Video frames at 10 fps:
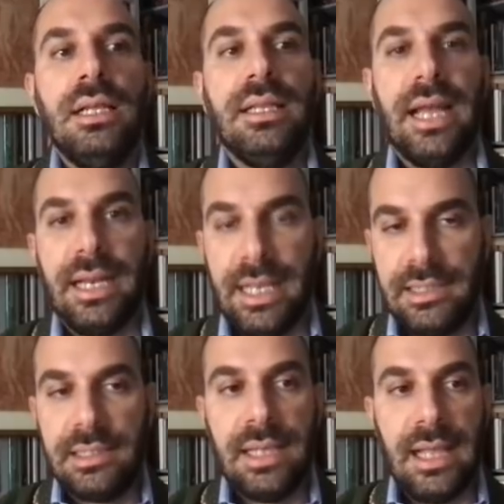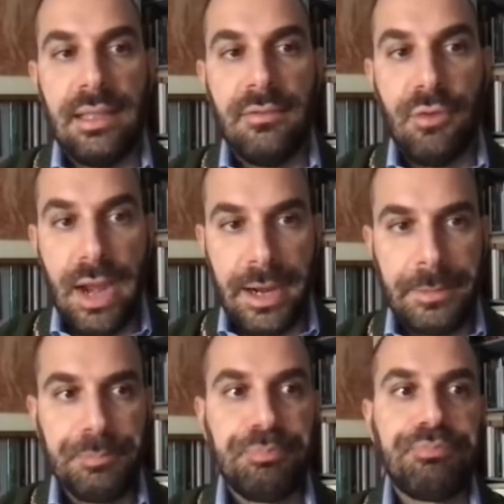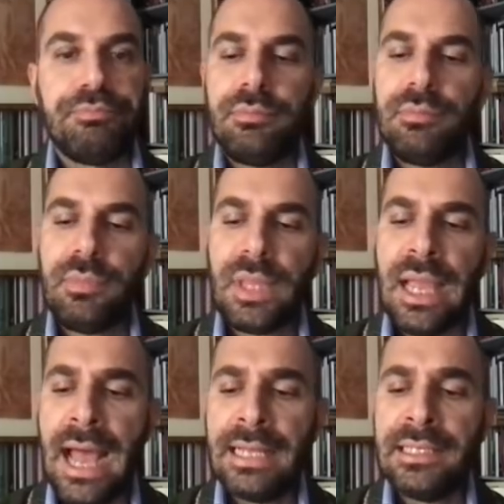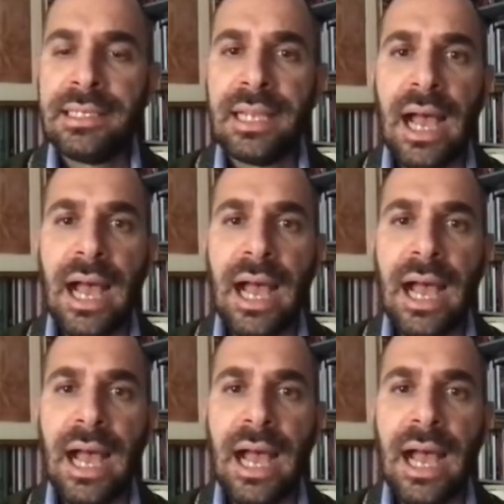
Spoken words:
that is at the Frick. And